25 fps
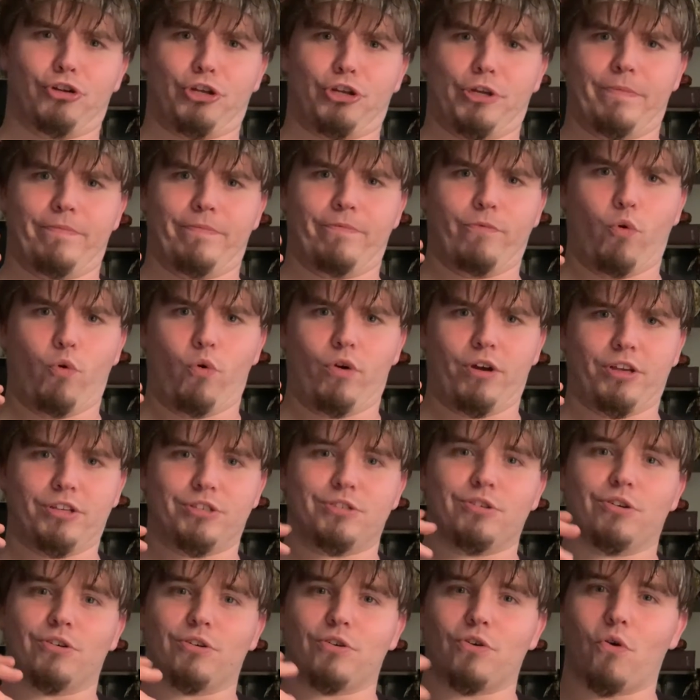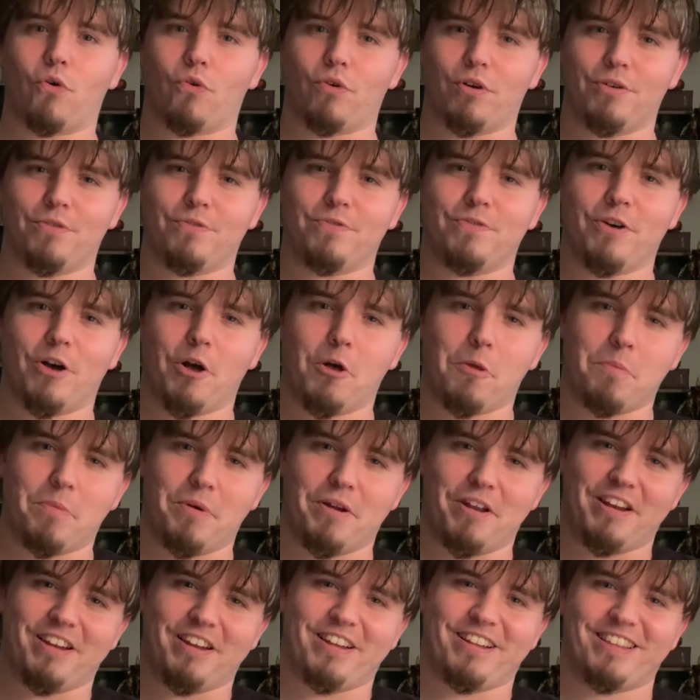deep voice on Corey
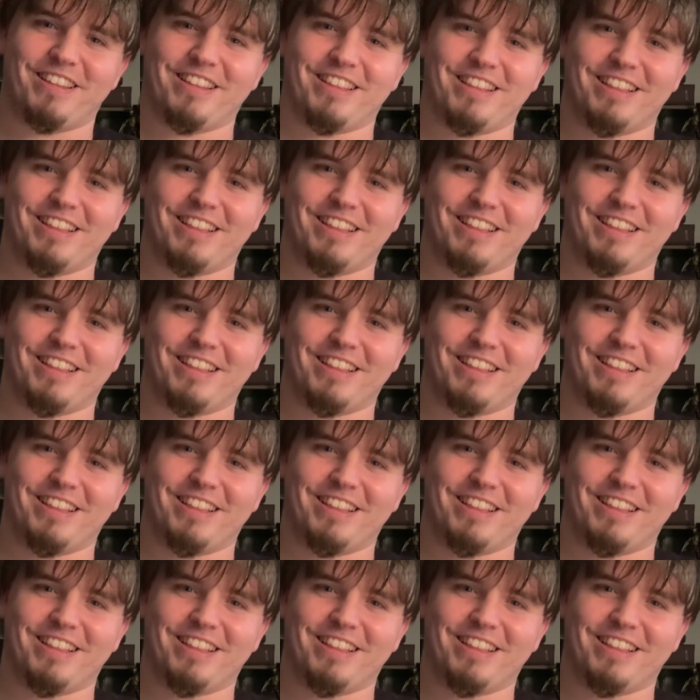Feldman.